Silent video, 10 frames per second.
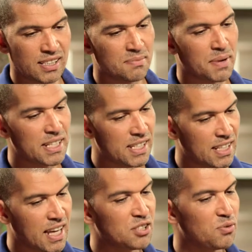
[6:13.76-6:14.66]
That's
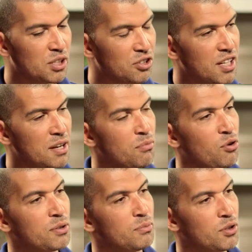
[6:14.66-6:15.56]
amazing. That's what you hear
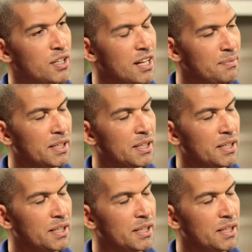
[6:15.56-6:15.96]
more and more. Eh?